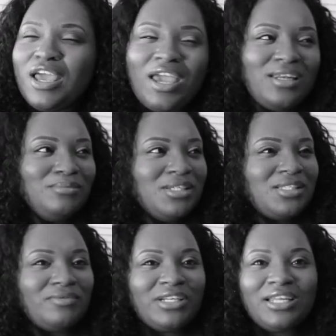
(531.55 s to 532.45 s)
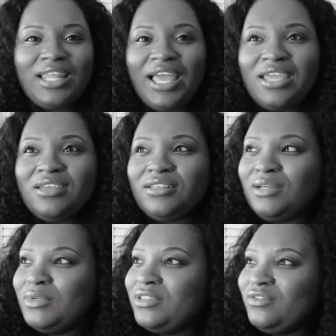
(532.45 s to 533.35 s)
And I'm just sitting right there like,
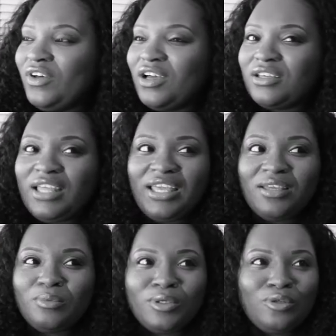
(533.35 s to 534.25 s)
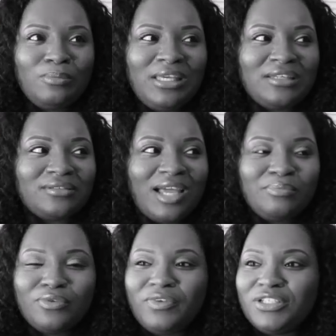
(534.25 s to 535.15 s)
like, what the fuck? Like, what do you mean?
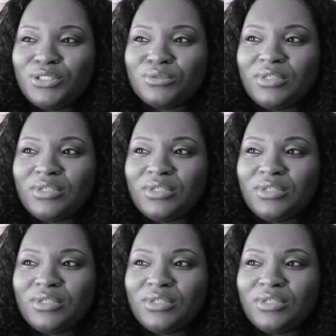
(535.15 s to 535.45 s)
Not professional.